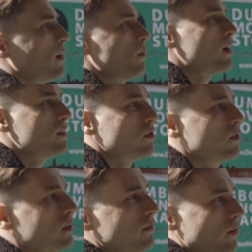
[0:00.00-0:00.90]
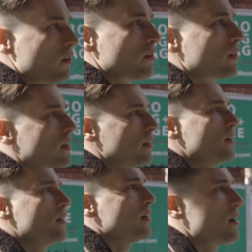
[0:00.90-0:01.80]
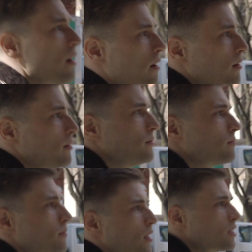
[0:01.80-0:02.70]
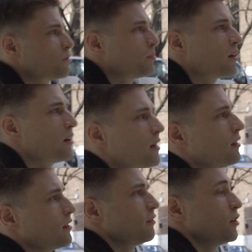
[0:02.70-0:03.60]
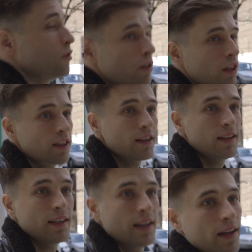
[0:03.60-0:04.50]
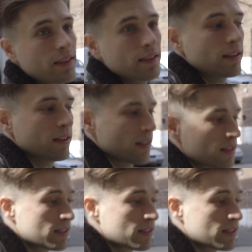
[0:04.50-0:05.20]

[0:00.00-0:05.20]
know, I wanted to invoke the spirit of youth and the